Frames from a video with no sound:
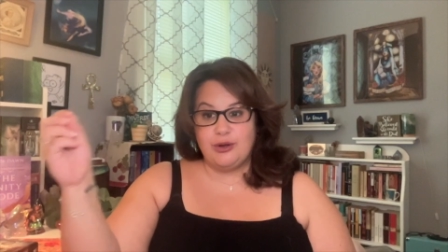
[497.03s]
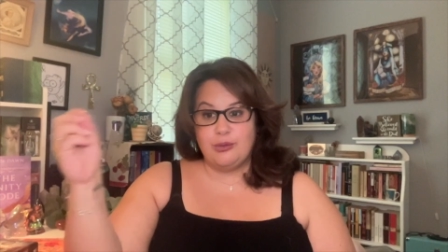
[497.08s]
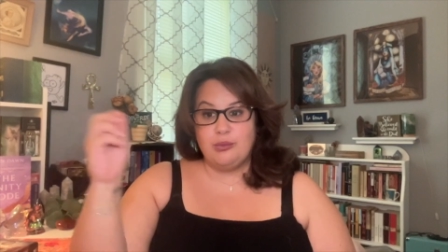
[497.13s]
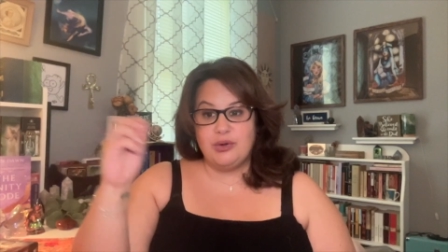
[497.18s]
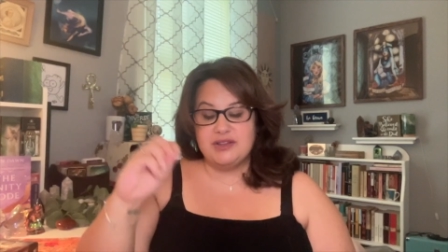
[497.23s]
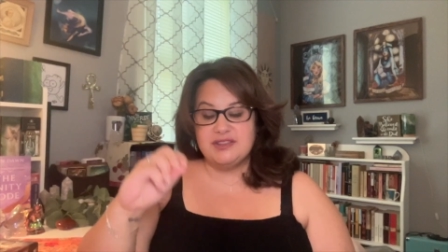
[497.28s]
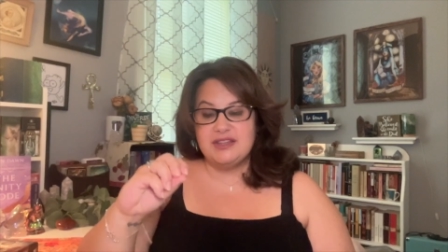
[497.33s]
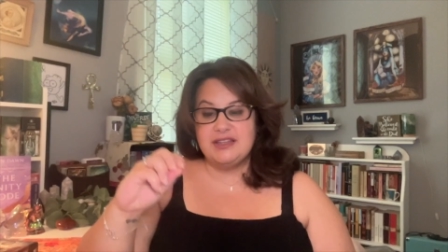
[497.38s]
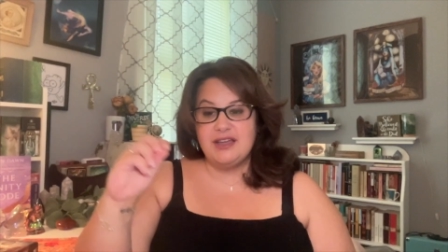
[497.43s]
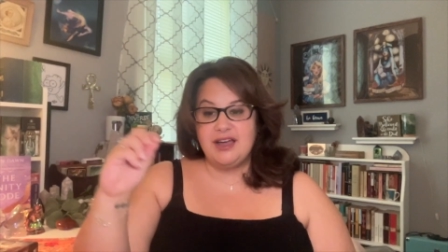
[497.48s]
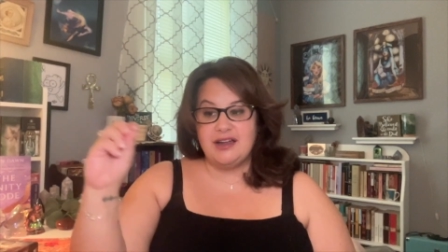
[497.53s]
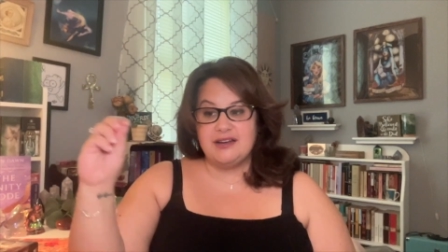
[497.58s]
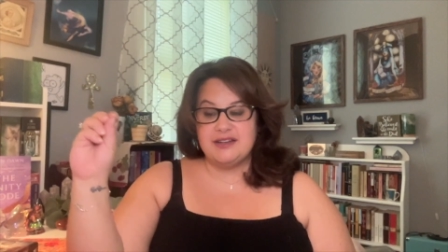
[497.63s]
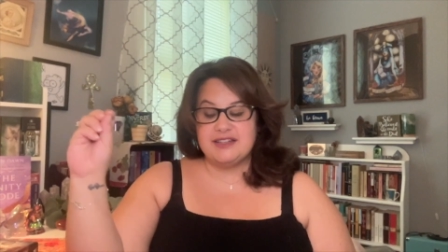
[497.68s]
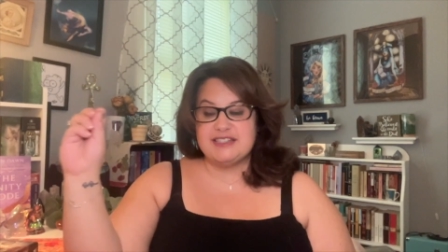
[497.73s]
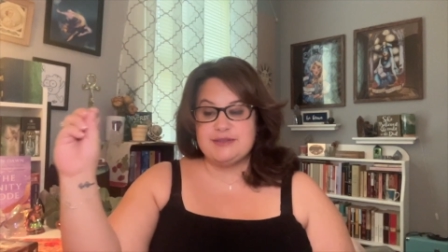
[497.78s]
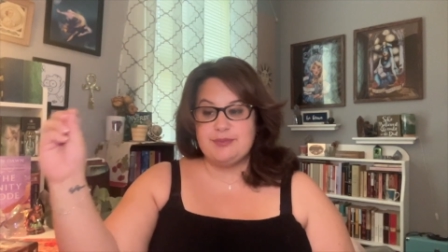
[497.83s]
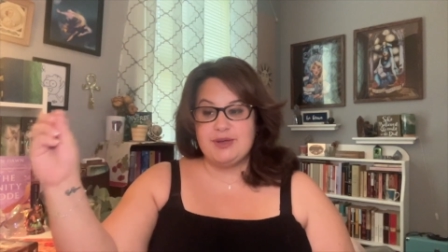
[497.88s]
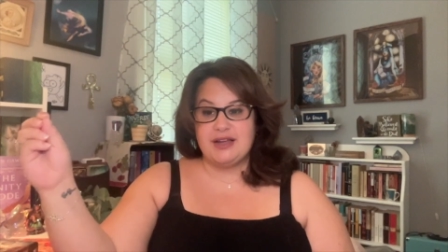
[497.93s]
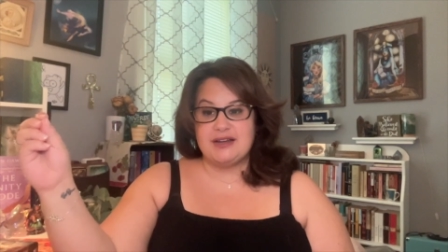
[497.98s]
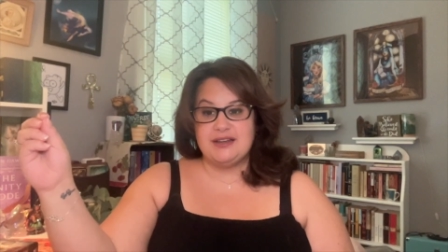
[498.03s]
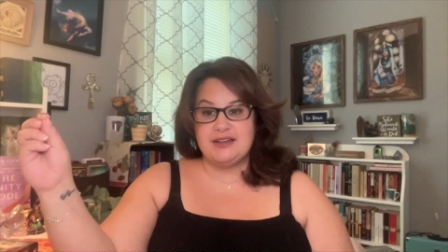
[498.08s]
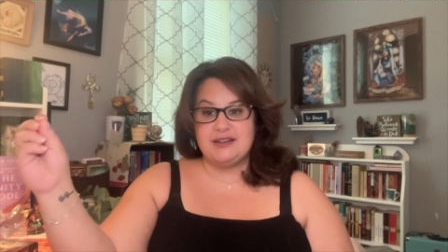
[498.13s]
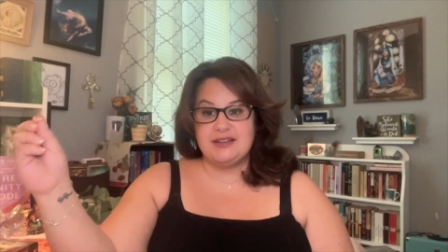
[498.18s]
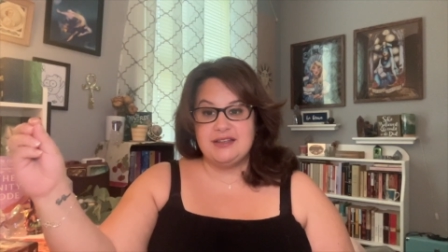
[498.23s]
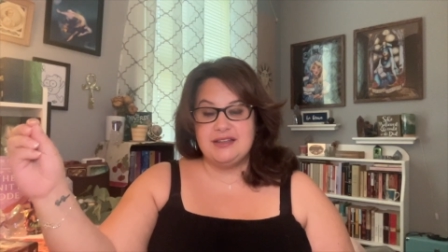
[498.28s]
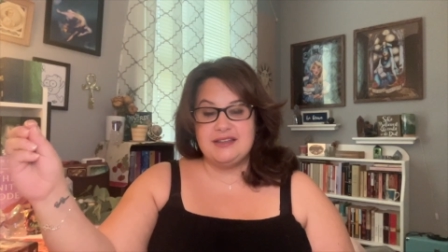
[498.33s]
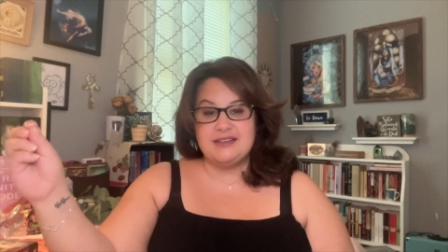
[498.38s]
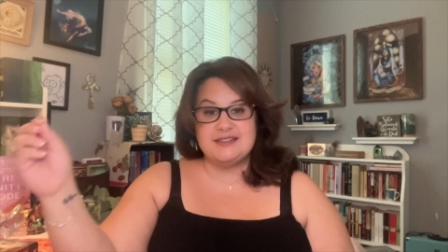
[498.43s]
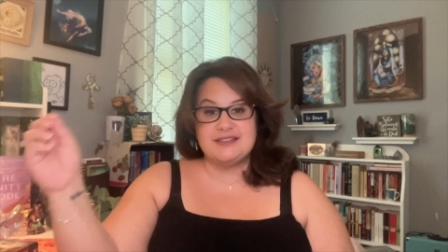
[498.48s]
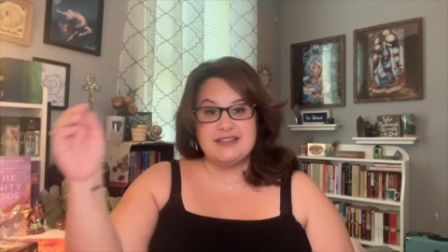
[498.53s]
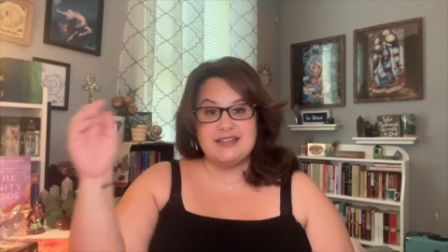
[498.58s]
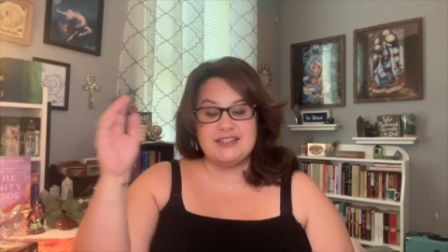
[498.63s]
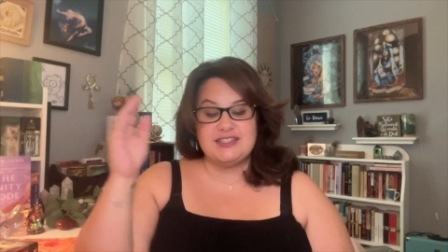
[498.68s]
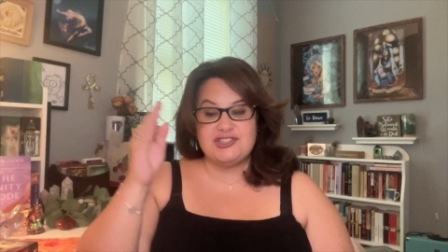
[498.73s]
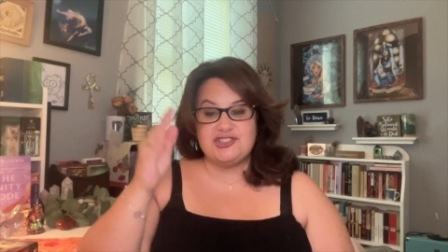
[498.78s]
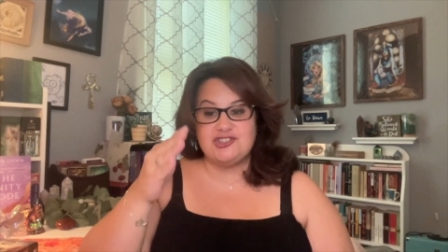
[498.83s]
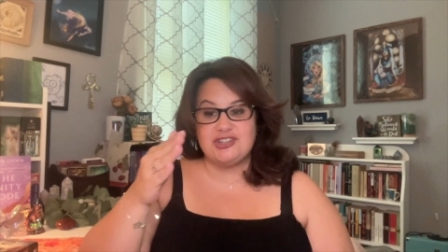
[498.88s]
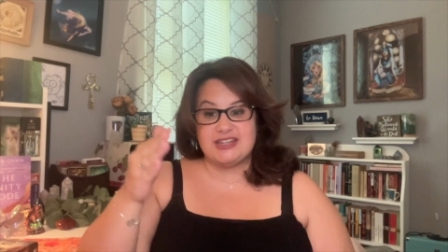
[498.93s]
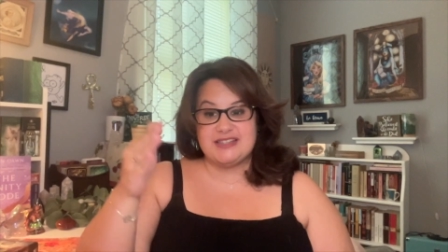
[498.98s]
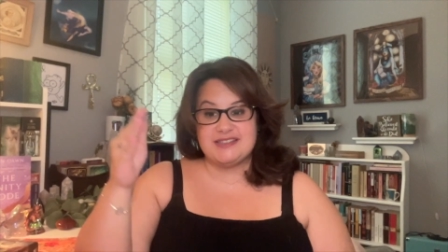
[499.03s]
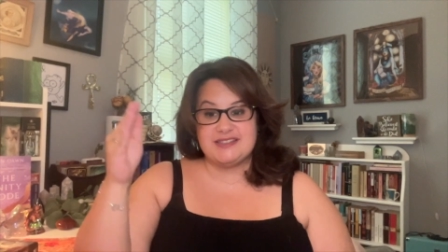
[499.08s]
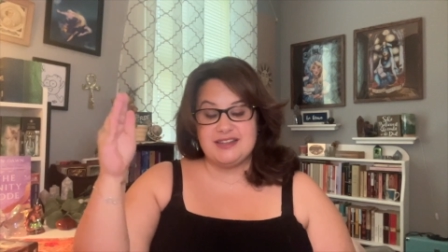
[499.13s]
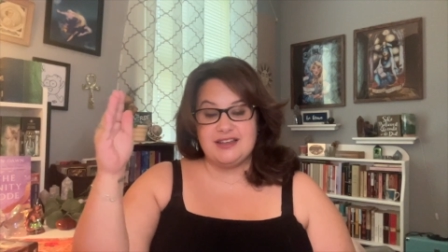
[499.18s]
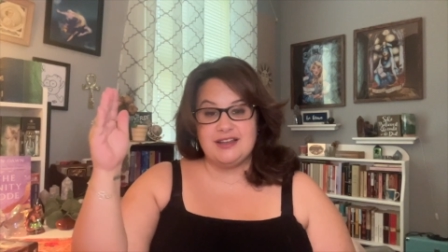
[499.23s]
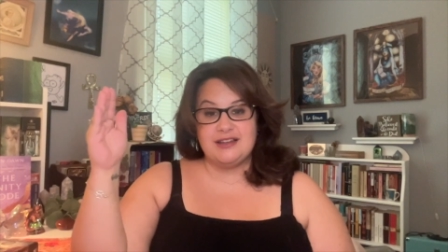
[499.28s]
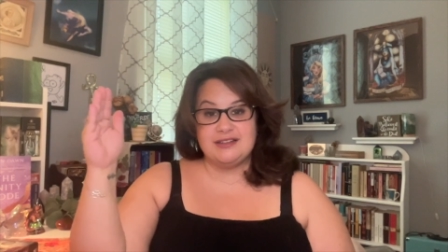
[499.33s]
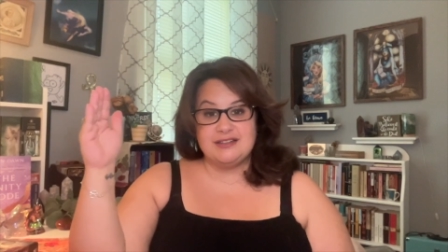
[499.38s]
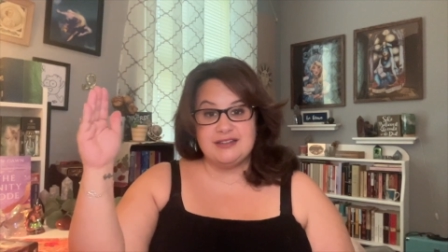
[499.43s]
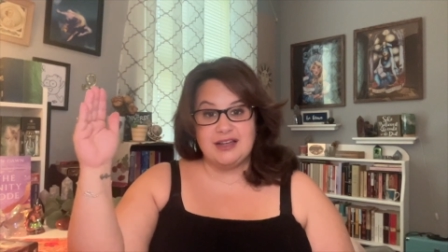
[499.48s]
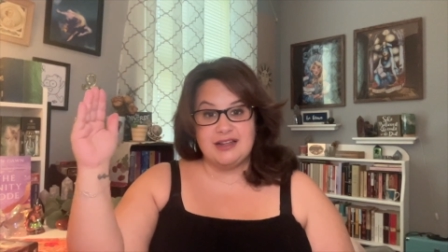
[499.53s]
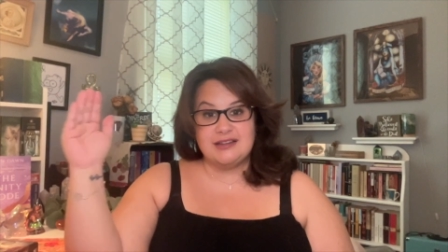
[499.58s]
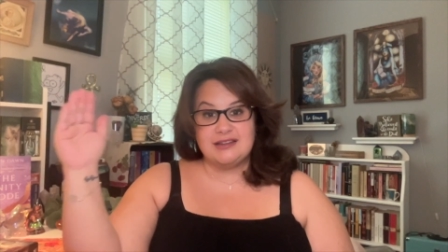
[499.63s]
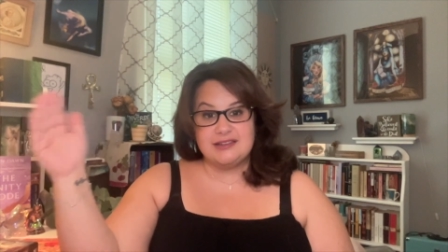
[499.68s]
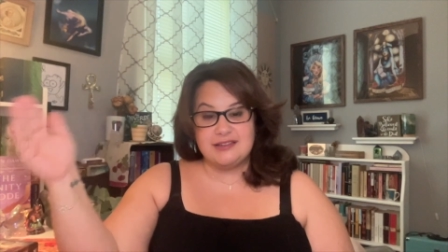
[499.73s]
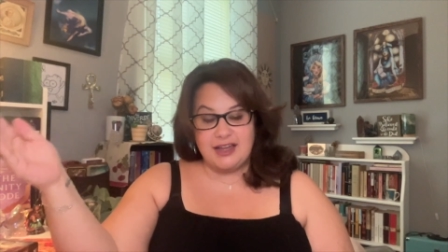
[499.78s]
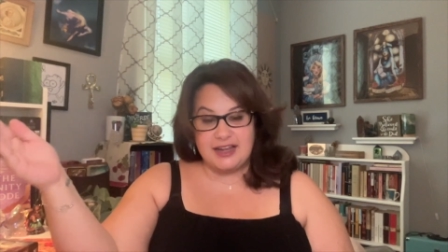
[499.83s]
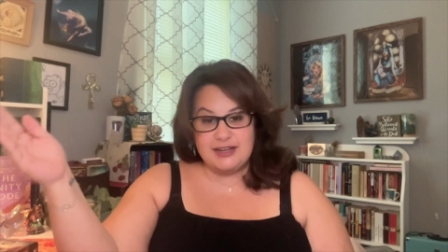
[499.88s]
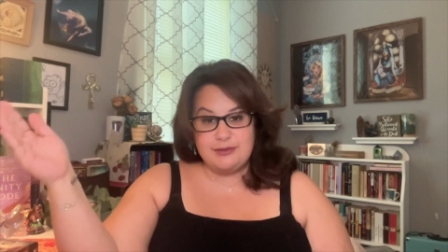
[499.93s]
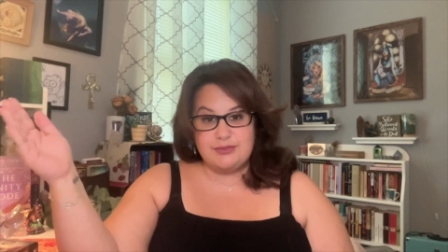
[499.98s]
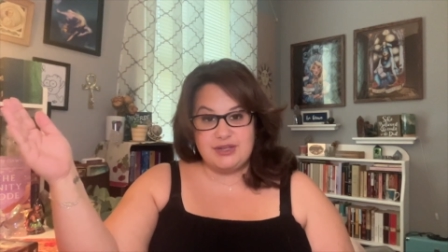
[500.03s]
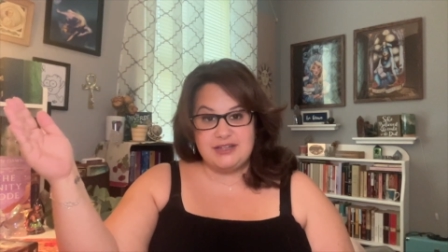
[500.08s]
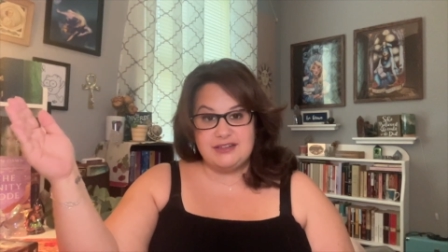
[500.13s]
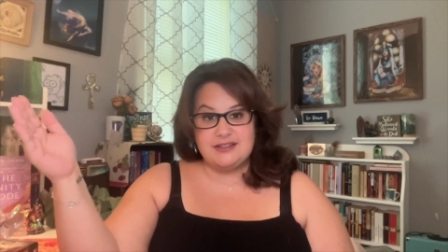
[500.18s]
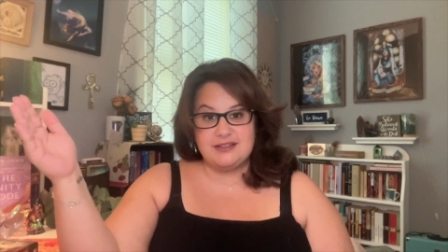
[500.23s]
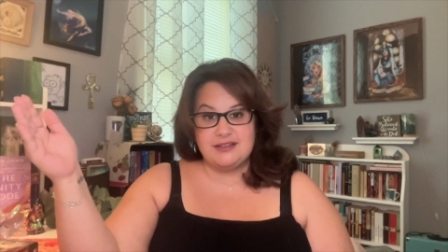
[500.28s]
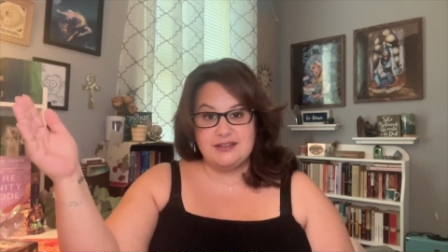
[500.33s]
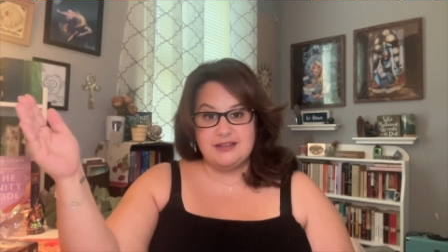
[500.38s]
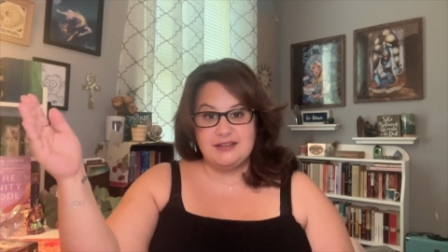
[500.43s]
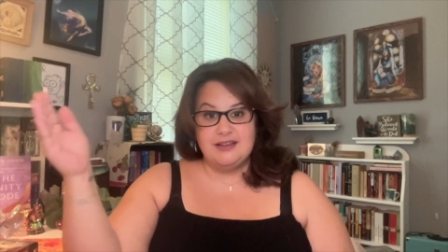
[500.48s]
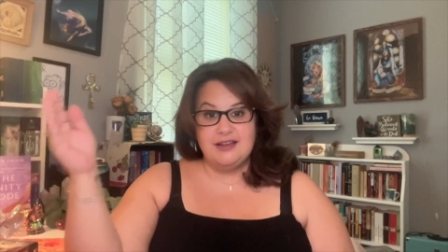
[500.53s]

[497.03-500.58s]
What the unexpected is just an alignment,